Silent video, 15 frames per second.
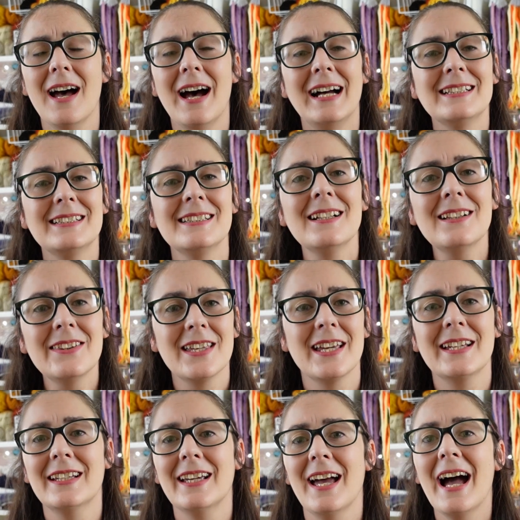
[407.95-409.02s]
I still
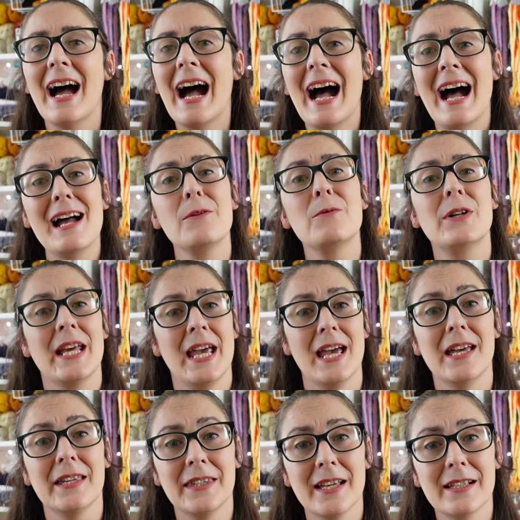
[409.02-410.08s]
think I would
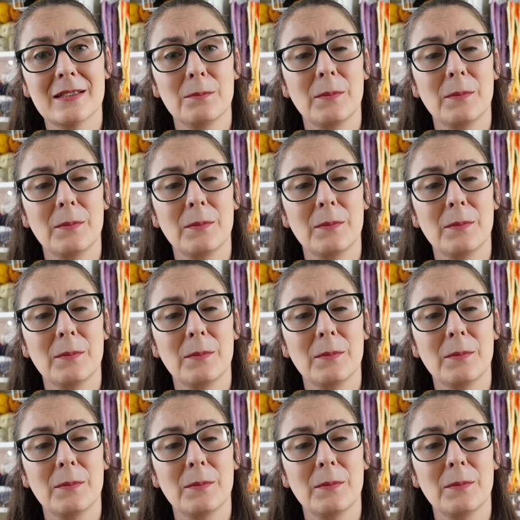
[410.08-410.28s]
hate this